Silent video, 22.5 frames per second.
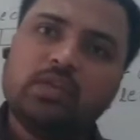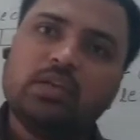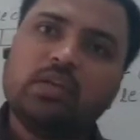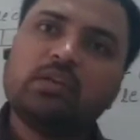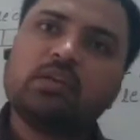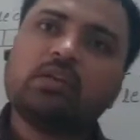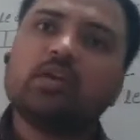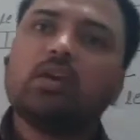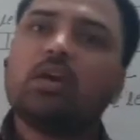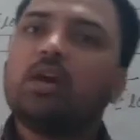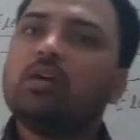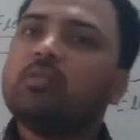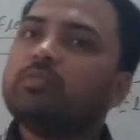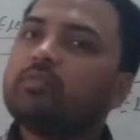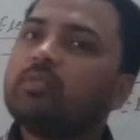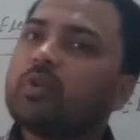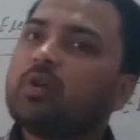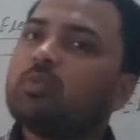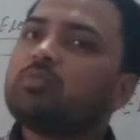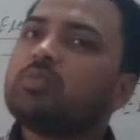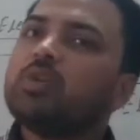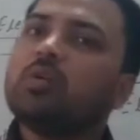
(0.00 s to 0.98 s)
will come
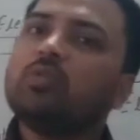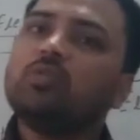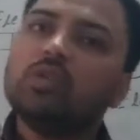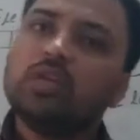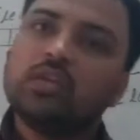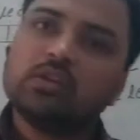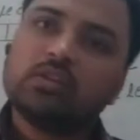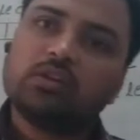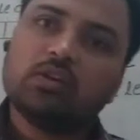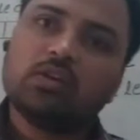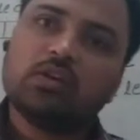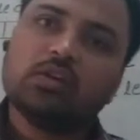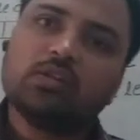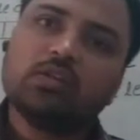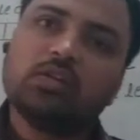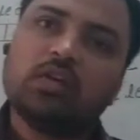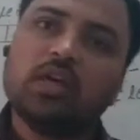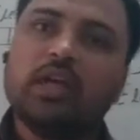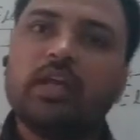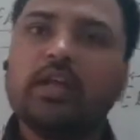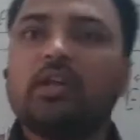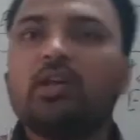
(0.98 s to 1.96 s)
from the woolen cloth
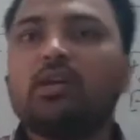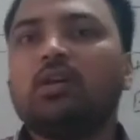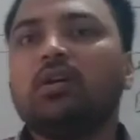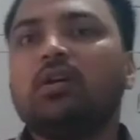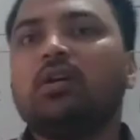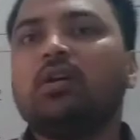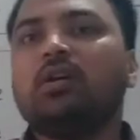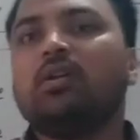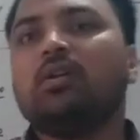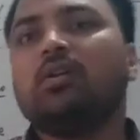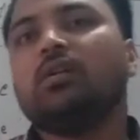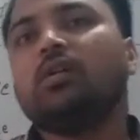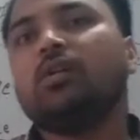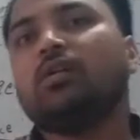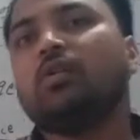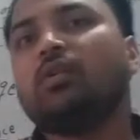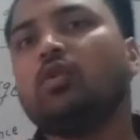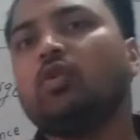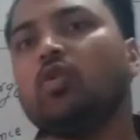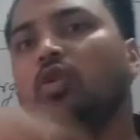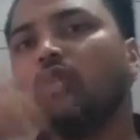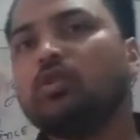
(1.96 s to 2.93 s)
and
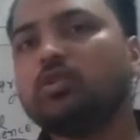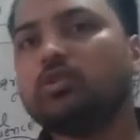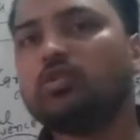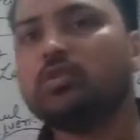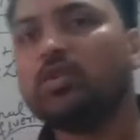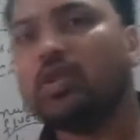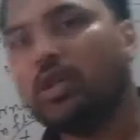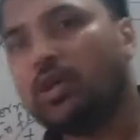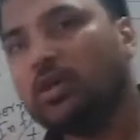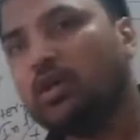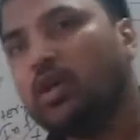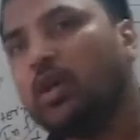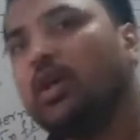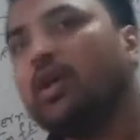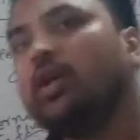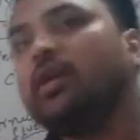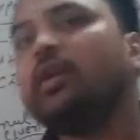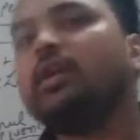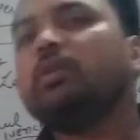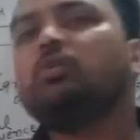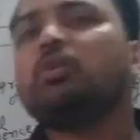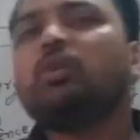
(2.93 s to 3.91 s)
goes to the
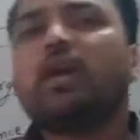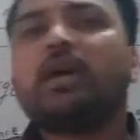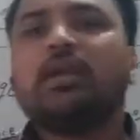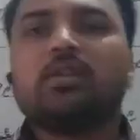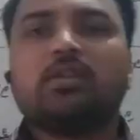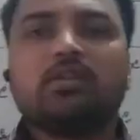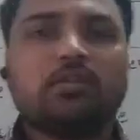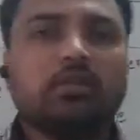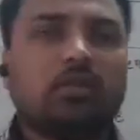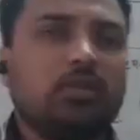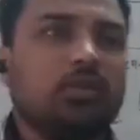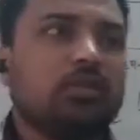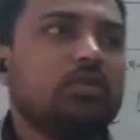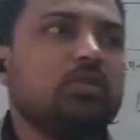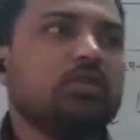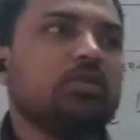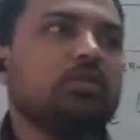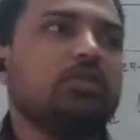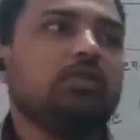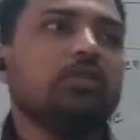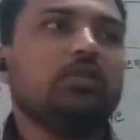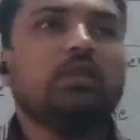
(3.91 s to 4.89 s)
ebonite rod.
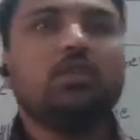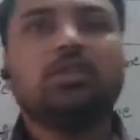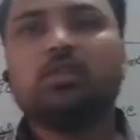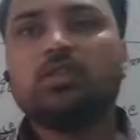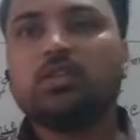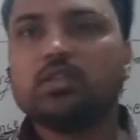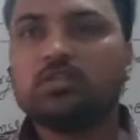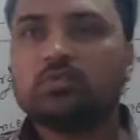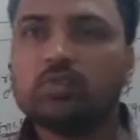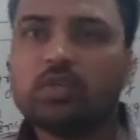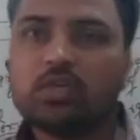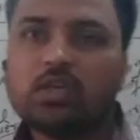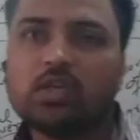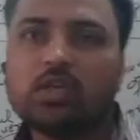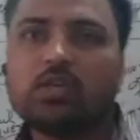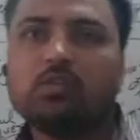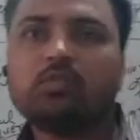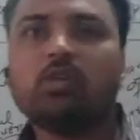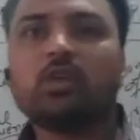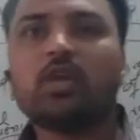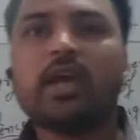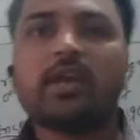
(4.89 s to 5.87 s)
So in this way, the
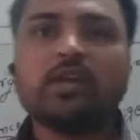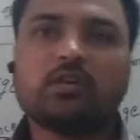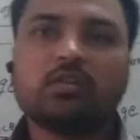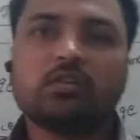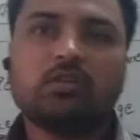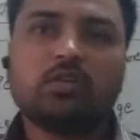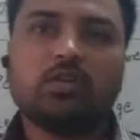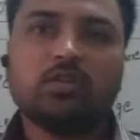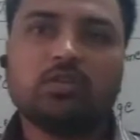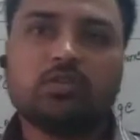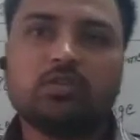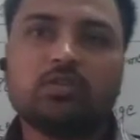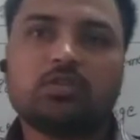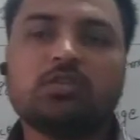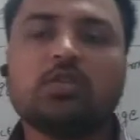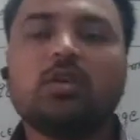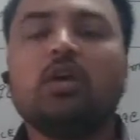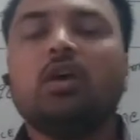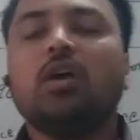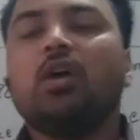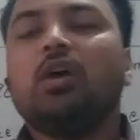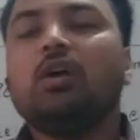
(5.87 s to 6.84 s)
ebonite rods
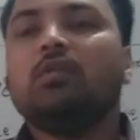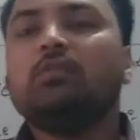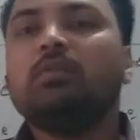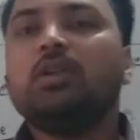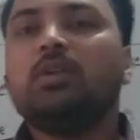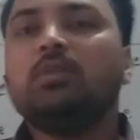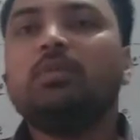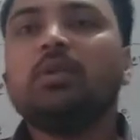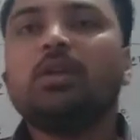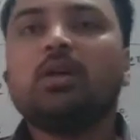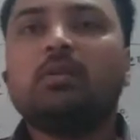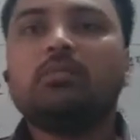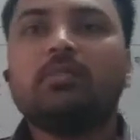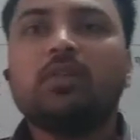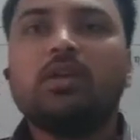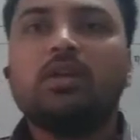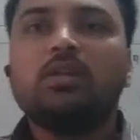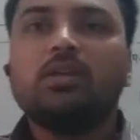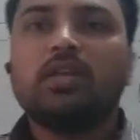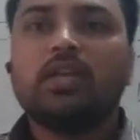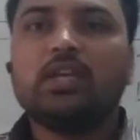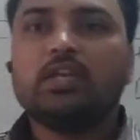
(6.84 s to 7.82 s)
will become the
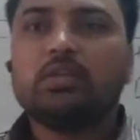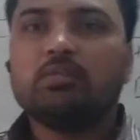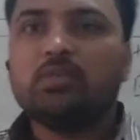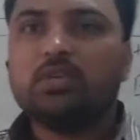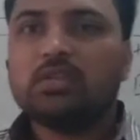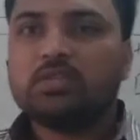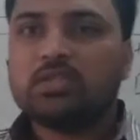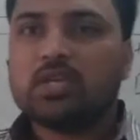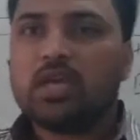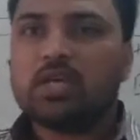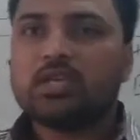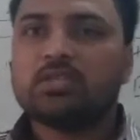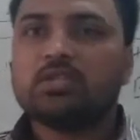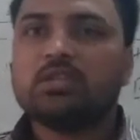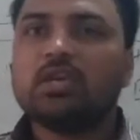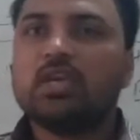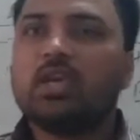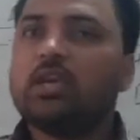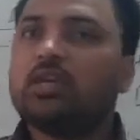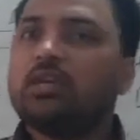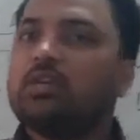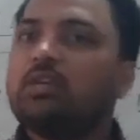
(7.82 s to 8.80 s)
negatively charged,
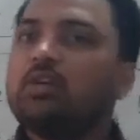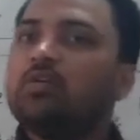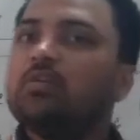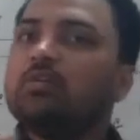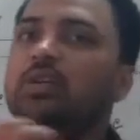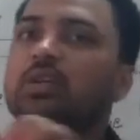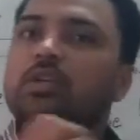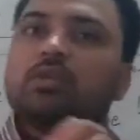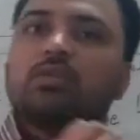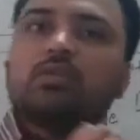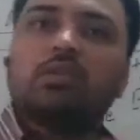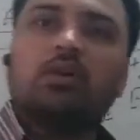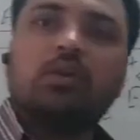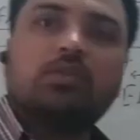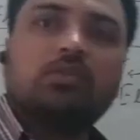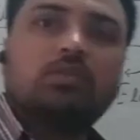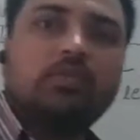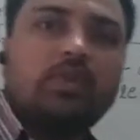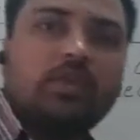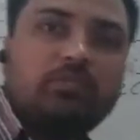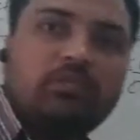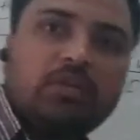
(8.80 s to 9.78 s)
and the woolen cloth
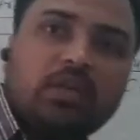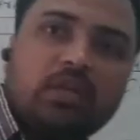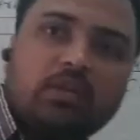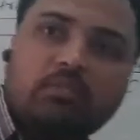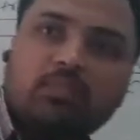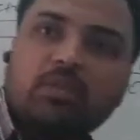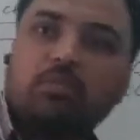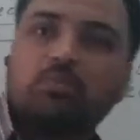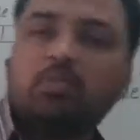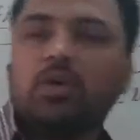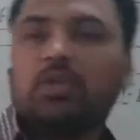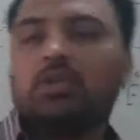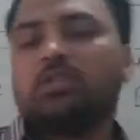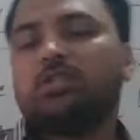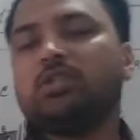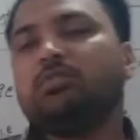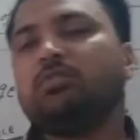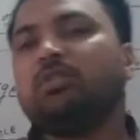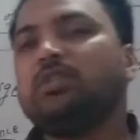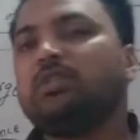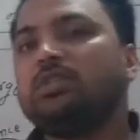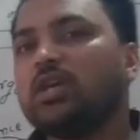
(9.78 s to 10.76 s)
will become the
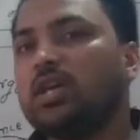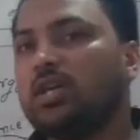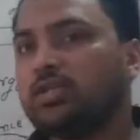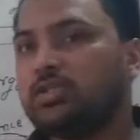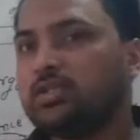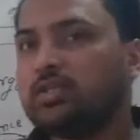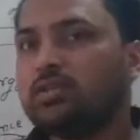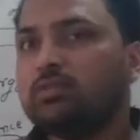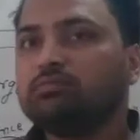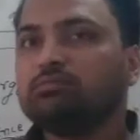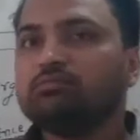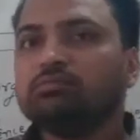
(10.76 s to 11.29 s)
positively charged.